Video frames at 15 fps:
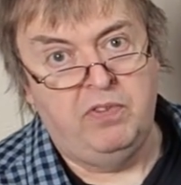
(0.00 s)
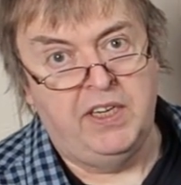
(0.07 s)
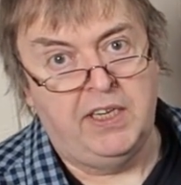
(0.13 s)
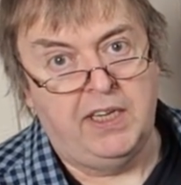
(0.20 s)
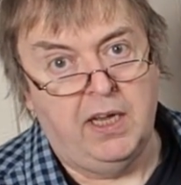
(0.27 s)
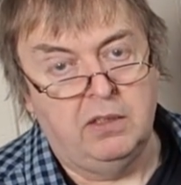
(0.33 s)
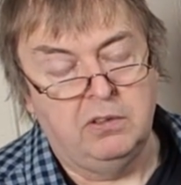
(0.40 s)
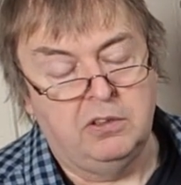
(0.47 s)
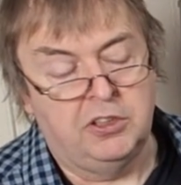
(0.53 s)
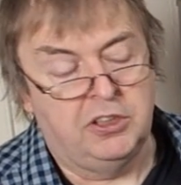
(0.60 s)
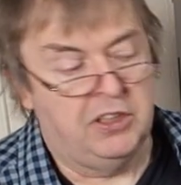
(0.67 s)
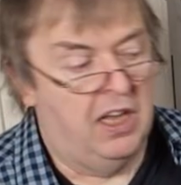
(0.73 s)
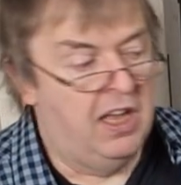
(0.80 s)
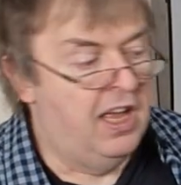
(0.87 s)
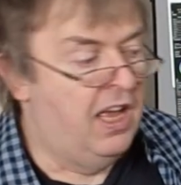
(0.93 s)

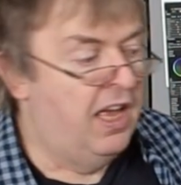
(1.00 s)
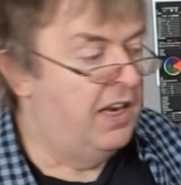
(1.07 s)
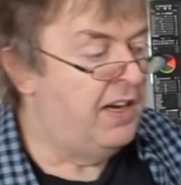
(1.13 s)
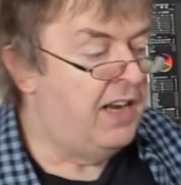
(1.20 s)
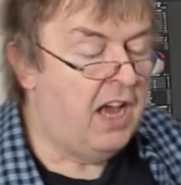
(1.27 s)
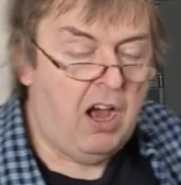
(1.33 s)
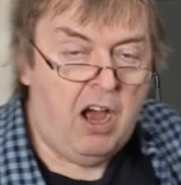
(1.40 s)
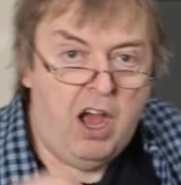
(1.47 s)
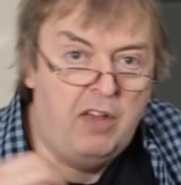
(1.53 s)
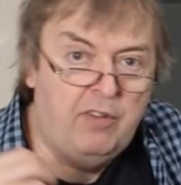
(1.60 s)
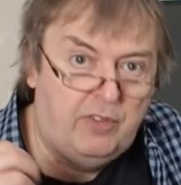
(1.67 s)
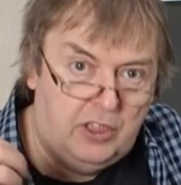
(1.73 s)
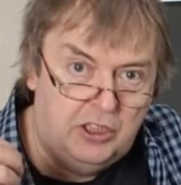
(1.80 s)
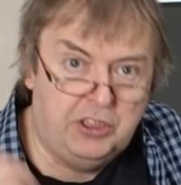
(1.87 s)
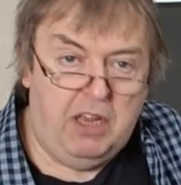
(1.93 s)
videos. Now,
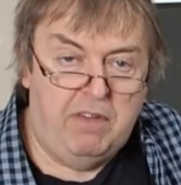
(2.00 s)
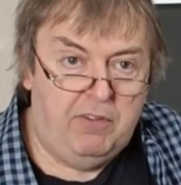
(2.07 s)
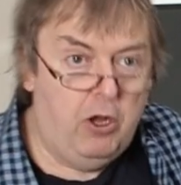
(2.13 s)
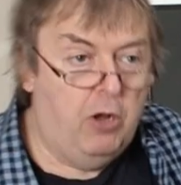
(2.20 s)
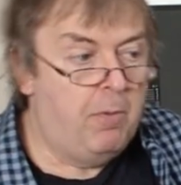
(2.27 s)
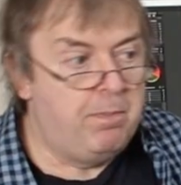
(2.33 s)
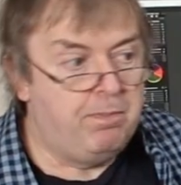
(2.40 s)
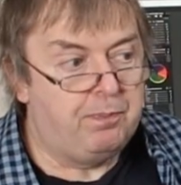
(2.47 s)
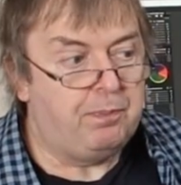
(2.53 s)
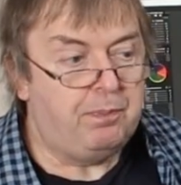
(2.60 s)
because I've got